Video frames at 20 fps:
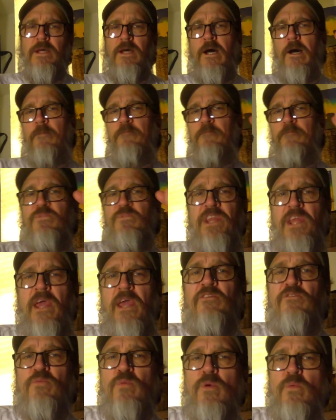Um, and
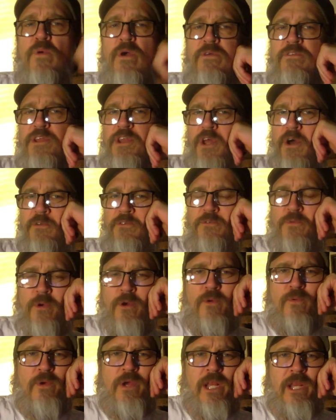his were where the notes
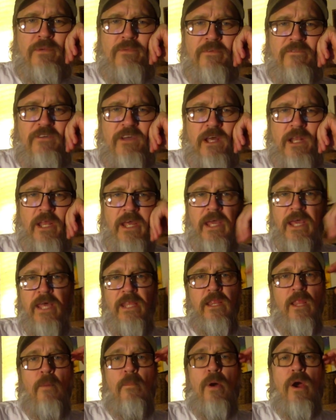were really revealing.
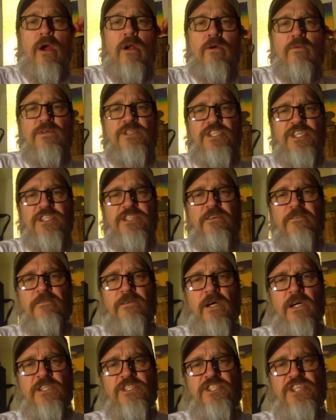And Lombardo was just a,
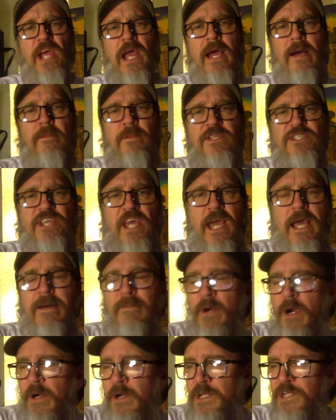a sham, a scam
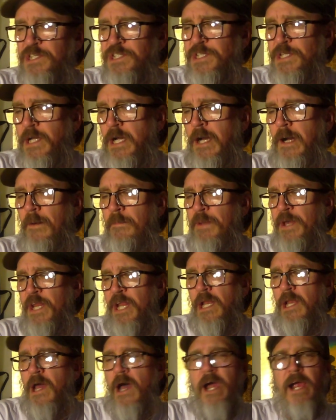artist, um, and
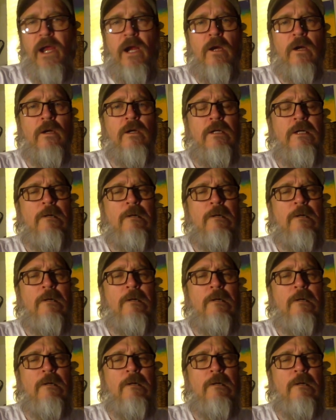a liar.